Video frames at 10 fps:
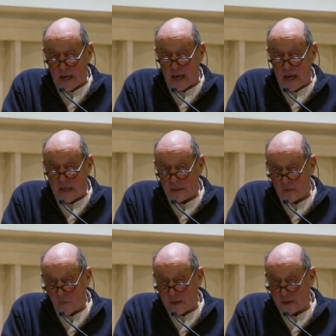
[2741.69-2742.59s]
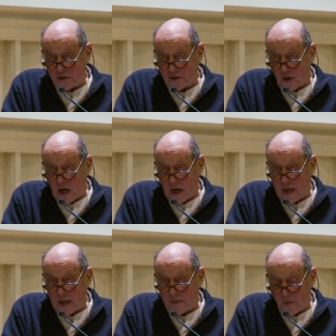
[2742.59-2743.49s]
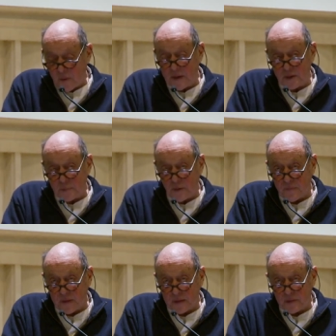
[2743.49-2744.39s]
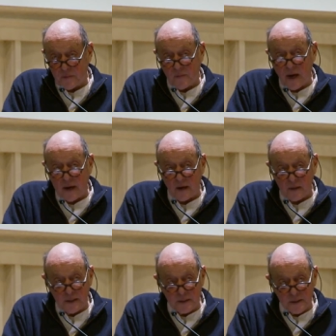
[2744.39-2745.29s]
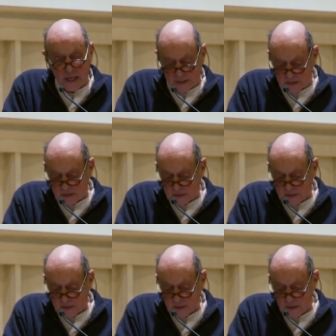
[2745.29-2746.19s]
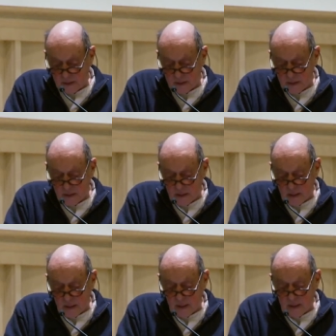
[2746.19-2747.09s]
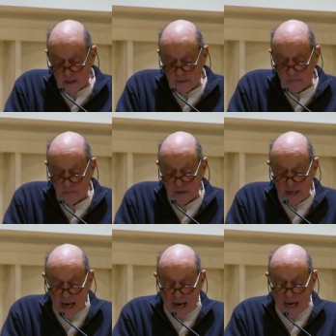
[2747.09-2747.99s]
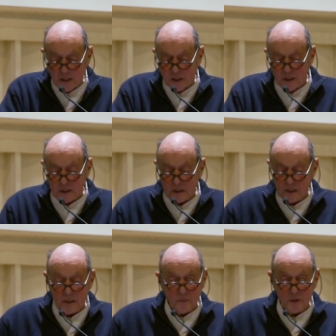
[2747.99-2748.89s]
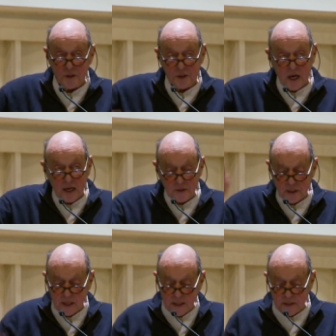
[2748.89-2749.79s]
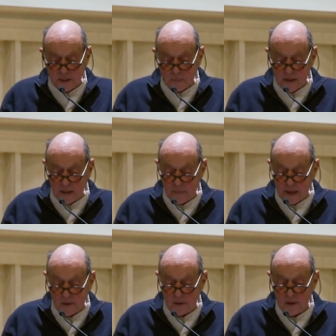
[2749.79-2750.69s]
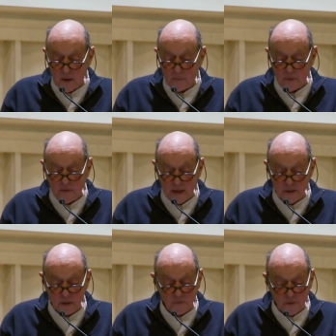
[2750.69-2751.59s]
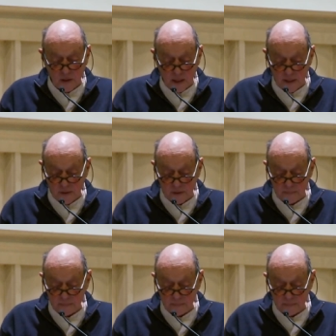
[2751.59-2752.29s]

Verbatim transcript: And when it's dry and the wind is perfect, fire is set. Uh, the ash, which is oxidizing plant matter, provides the fertilizer.